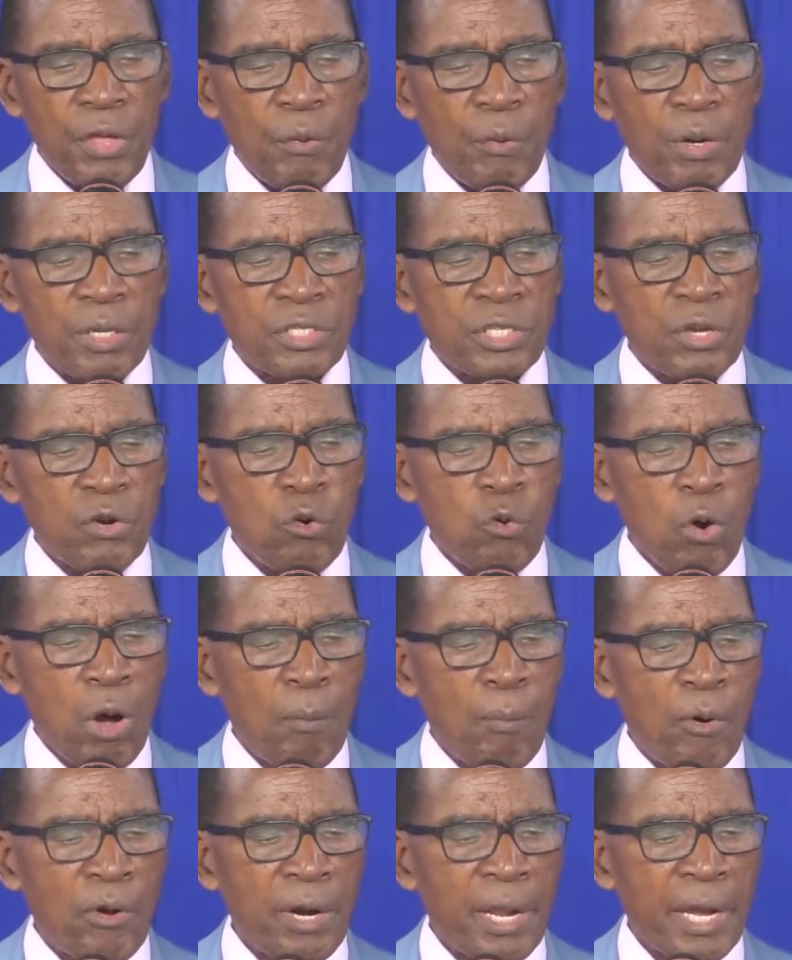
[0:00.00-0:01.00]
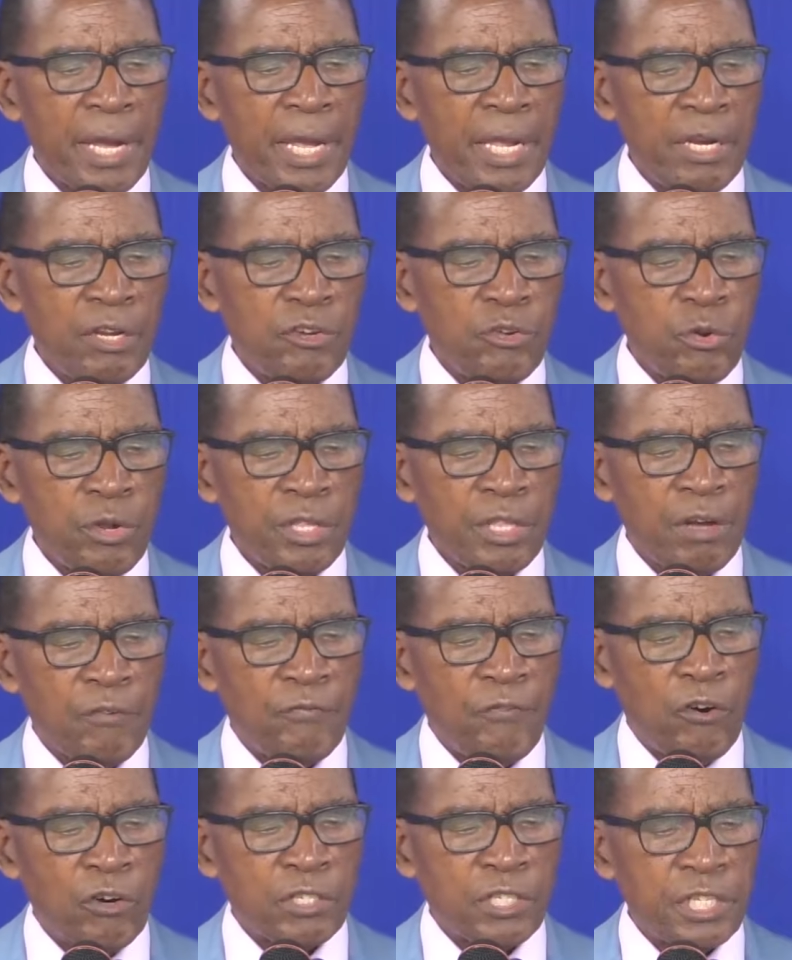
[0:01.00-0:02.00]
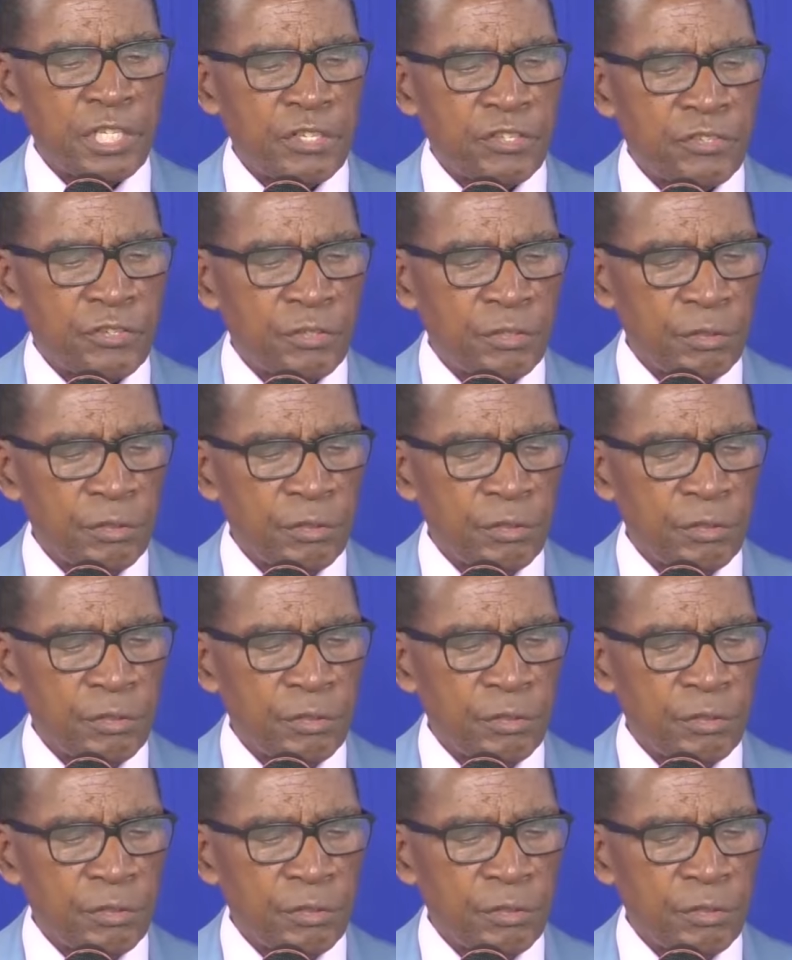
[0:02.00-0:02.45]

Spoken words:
The wazee who were born again during the 40s.